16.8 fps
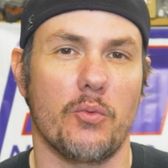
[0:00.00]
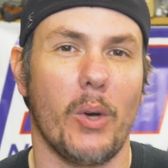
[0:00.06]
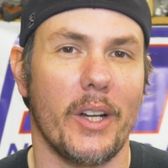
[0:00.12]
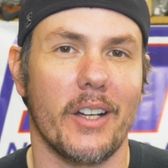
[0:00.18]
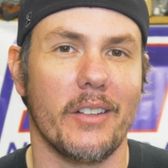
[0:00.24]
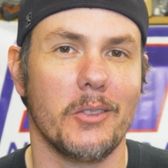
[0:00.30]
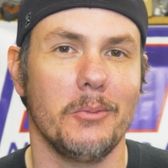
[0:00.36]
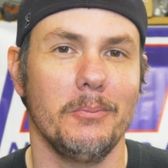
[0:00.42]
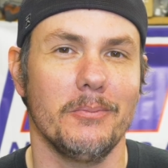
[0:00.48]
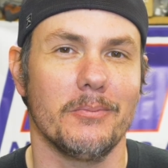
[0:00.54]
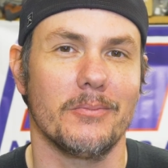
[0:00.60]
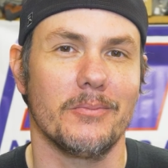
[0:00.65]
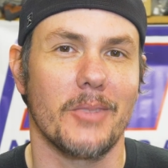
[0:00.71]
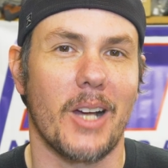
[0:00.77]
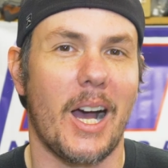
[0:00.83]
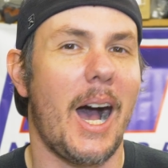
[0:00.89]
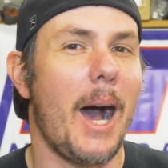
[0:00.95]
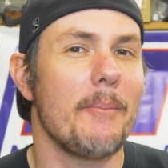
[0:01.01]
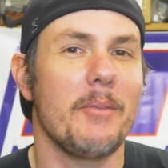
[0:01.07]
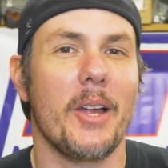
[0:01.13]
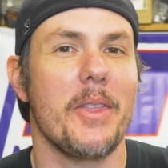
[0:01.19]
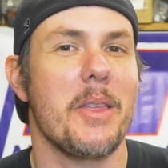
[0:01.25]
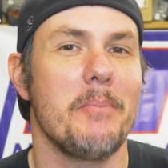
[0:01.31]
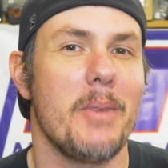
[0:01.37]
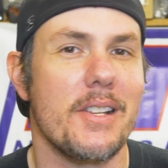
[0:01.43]
One of them, I'm
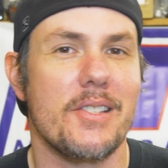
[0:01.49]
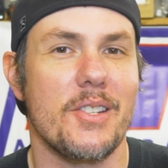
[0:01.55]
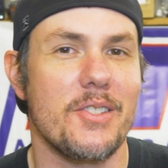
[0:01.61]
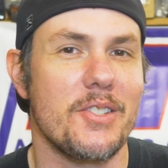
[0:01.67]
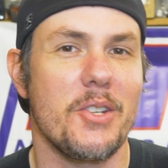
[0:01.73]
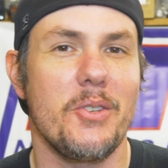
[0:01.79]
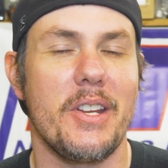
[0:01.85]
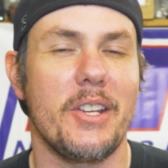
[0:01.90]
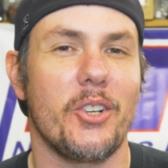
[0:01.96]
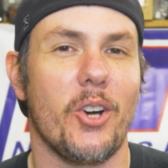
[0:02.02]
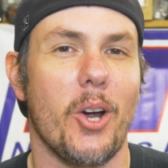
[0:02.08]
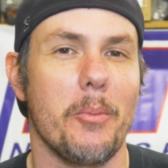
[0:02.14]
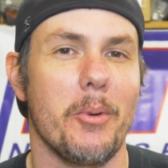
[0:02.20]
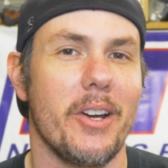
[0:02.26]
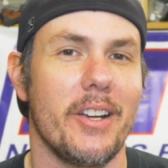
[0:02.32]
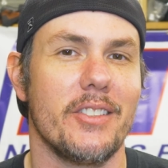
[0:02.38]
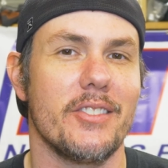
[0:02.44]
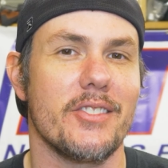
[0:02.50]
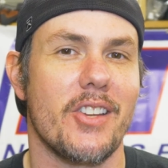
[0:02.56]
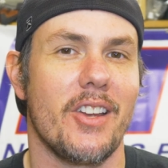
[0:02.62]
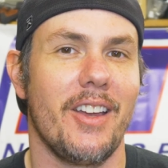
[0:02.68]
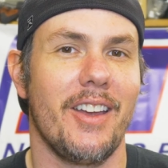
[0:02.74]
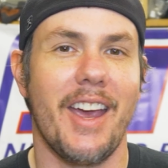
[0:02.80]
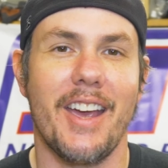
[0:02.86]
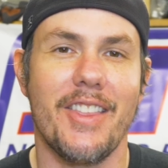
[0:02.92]
not the best at tuning carburetors.
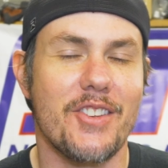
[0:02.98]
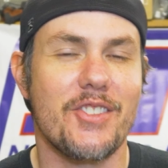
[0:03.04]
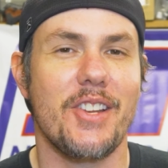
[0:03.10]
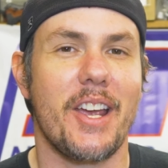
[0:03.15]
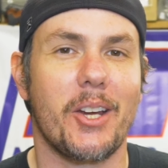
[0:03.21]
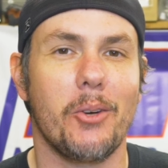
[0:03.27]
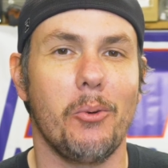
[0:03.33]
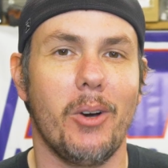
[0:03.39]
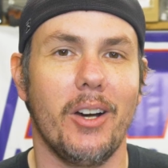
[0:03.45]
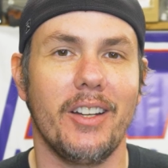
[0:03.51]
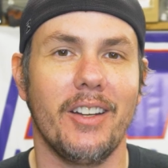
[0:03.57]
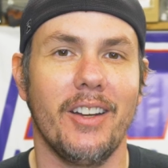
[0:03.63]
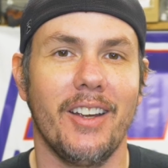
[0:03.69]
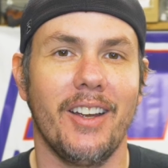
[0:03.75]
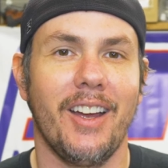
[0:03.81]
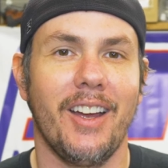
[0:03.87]
And the second one,